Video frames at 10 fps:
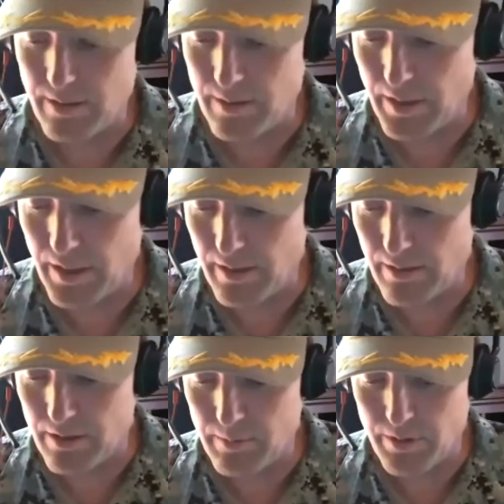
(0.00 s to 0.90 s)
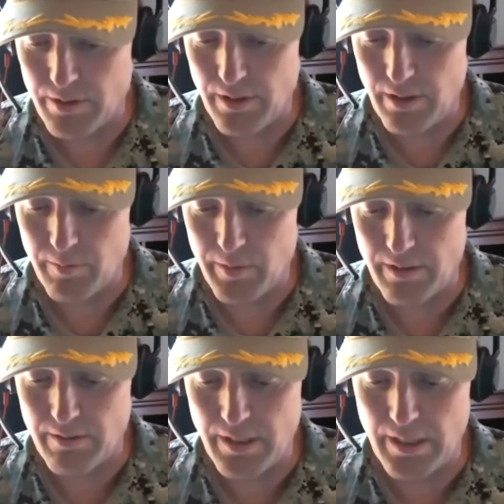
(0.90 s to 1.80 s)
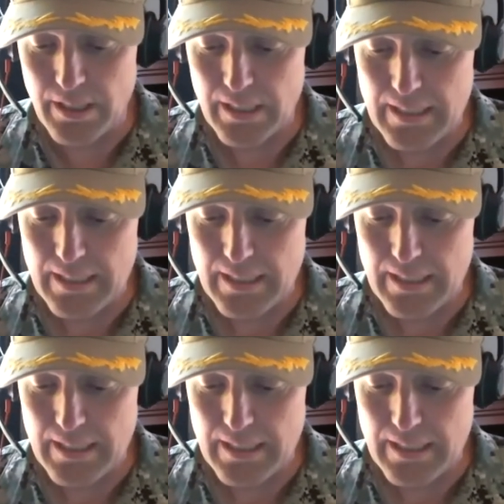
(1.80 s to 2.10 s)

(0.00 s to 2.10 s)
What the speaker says: Army Garrison Presidio of Monterey